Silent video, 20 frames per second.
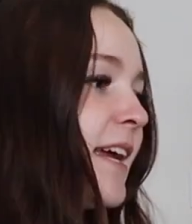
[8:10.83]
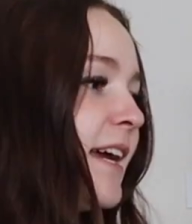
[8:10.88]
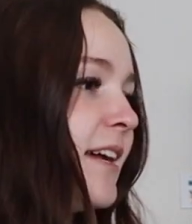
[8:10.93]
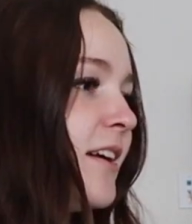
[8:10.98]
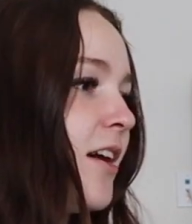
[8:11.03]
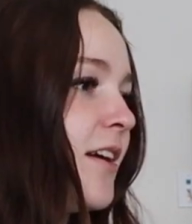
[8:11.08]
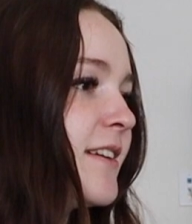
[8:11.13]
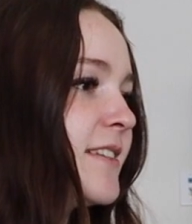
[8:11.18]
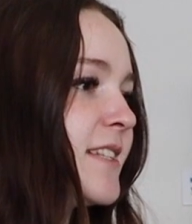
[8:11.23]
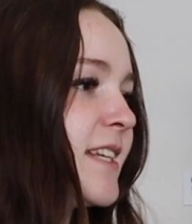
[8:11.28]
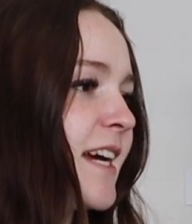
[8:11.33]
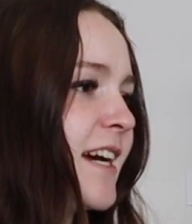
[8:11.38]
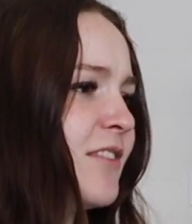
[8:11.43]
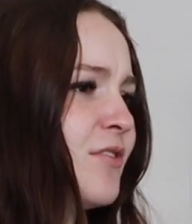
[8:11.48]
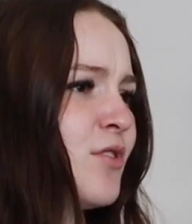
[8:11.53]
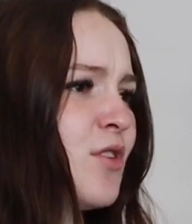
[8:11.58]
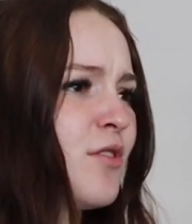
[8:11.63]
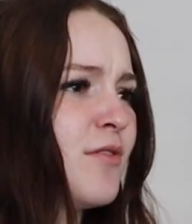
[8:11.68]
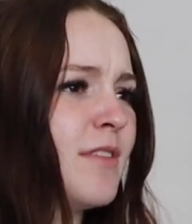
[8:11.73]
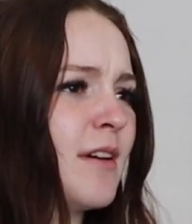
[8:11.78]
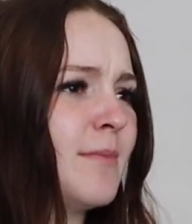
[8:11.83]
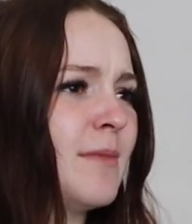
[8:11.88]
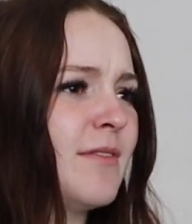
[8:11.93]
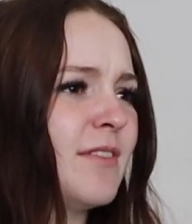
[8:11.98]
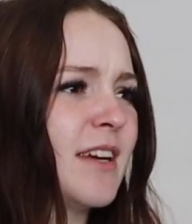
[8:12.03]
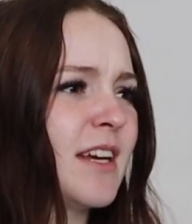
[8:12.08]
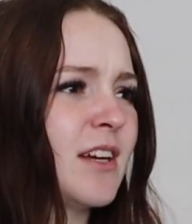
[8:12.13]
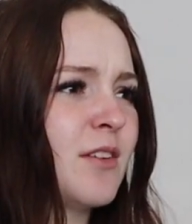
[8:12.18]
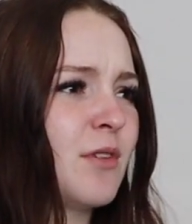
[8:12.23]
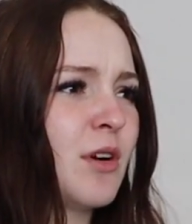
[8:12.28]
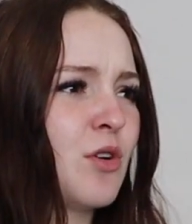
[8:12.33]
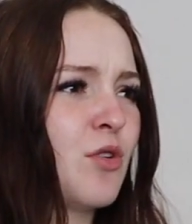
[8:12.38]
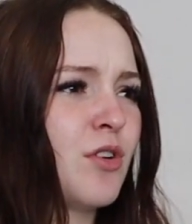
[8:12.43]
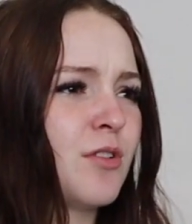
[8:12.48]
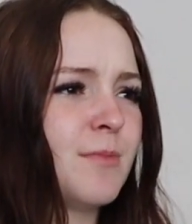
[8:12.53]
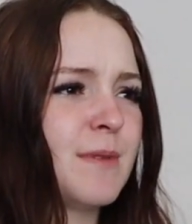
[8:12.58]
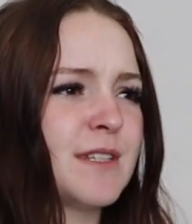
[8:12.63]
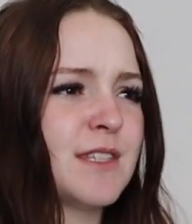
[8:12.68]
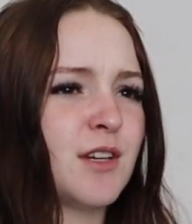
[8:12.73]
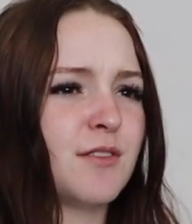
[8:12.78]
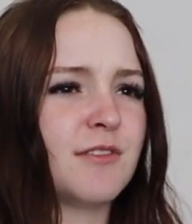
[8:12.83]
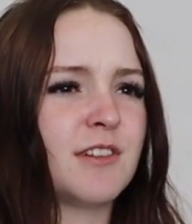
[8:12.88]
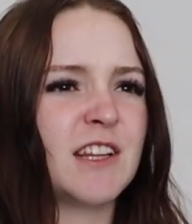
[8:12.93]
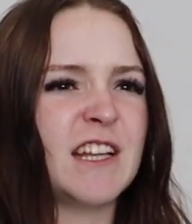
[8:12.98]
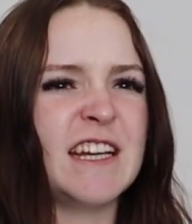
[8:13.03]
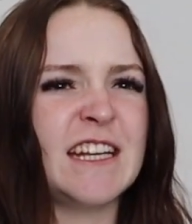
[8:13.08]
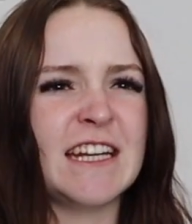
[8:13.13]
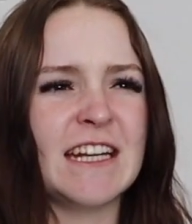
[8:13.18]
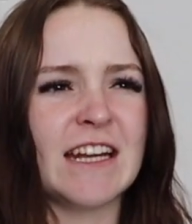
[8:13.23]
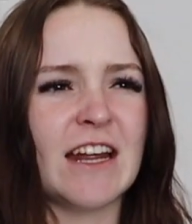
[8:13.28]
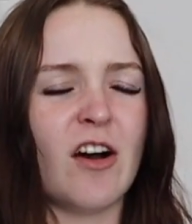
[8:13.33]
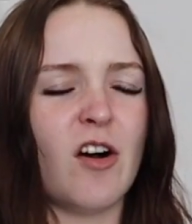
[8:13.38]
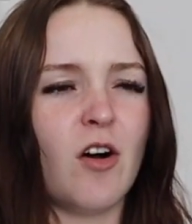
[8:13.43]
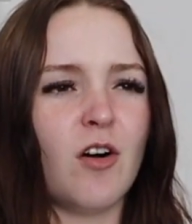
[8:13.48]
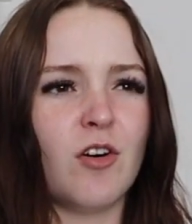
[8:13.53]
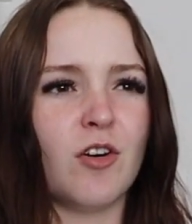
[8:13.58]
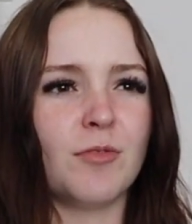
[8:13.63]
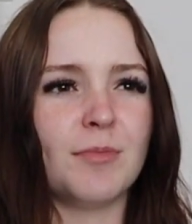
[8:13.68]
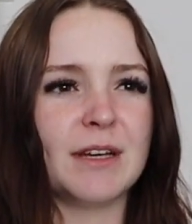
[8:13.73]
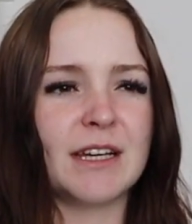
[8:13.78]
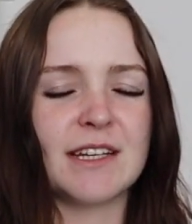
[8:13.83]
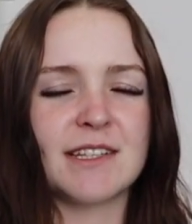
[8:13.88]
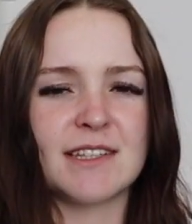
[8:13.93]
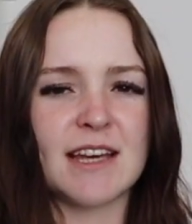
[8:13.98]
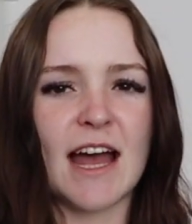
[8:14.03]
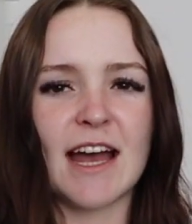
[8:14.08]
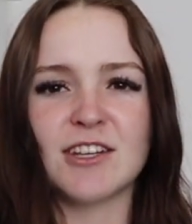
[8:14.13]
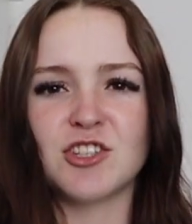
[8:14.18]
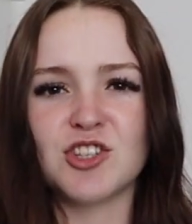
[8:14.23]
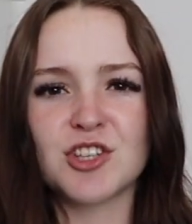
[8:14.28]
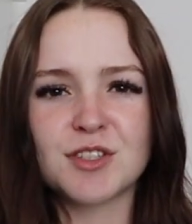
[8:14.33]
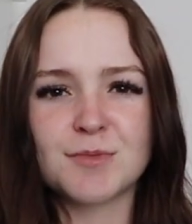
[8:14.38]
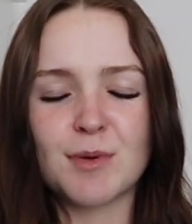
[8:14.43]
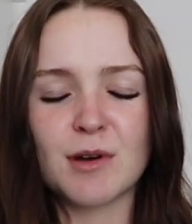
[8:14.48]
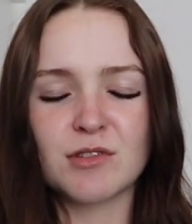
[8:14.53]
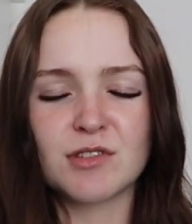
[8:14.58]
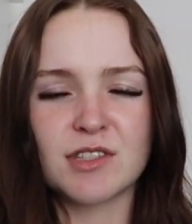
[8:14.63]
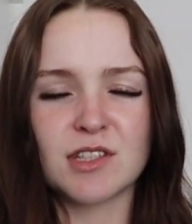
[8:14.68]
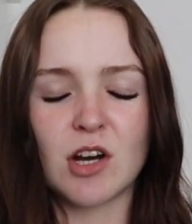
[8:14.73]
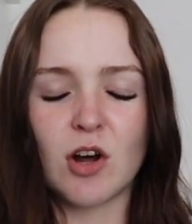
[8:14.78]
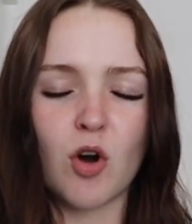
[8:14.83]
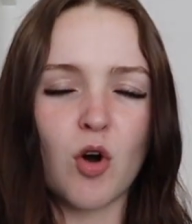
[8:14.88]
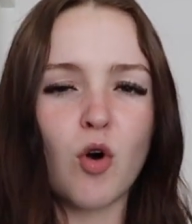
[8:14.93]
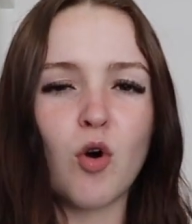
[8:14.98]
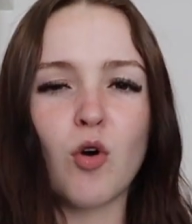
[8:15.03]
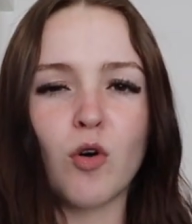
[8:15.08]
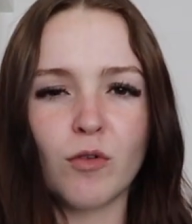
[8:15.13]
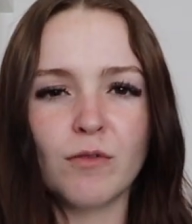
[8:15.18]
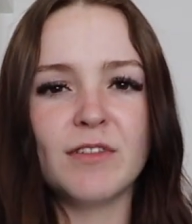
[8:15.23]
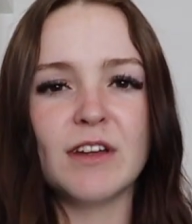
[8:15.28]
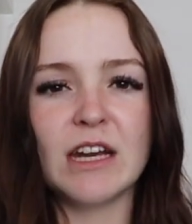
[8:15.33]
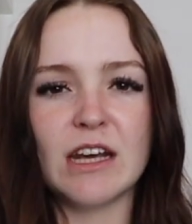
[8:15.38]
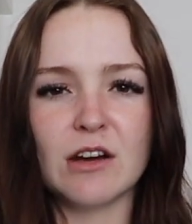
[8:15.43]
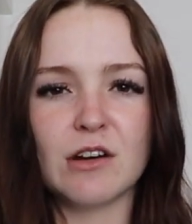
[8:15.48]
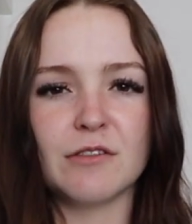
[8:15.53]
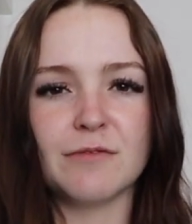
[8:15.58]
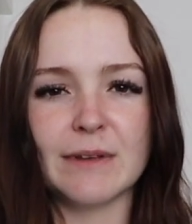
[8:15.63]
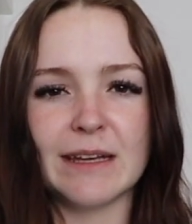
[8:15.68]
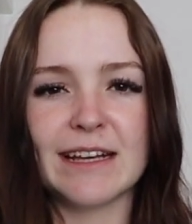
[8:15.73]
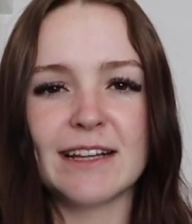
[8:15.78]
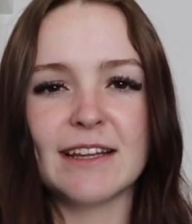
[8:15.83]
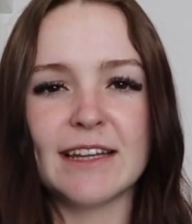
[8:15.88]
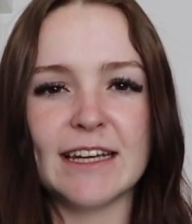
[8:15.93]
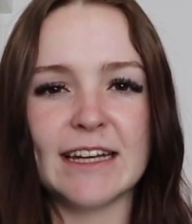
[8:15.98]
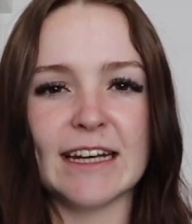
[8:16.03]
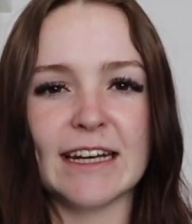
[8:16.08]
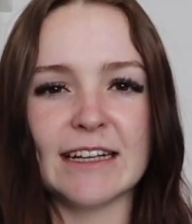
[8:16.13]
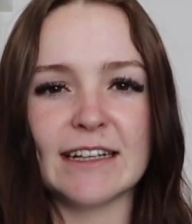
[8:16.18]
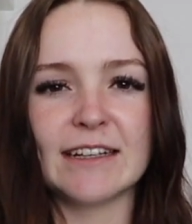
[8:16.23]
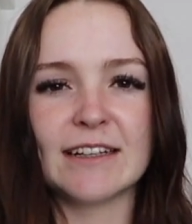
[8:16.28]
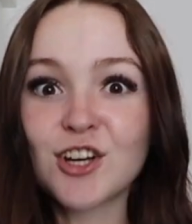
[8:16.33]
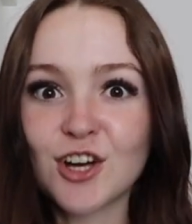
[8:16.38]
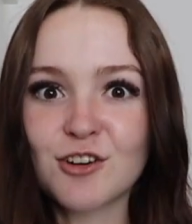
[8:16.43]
And honestly, I don't know if I'm even gonna record myself cleaning at all because I just posted a whole video of me cleaning.